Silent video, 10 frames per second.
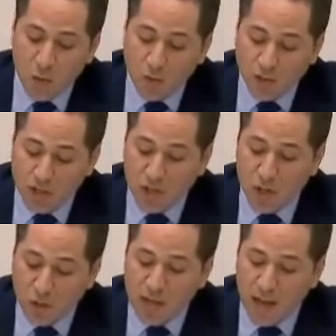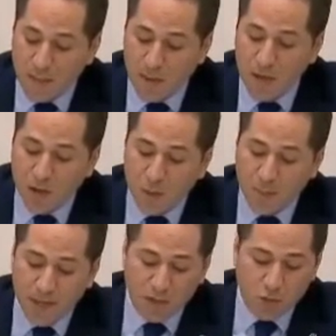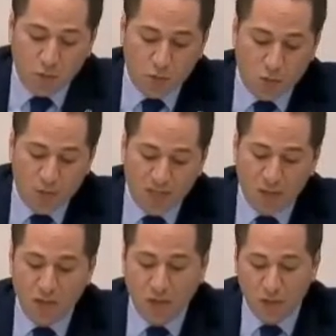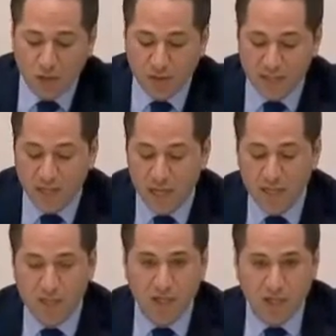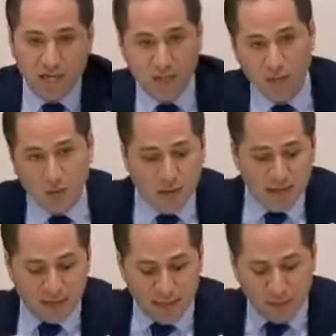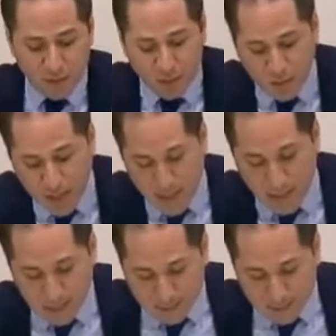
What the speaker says: which is a low gap compared to Western countries such as the US and the UK.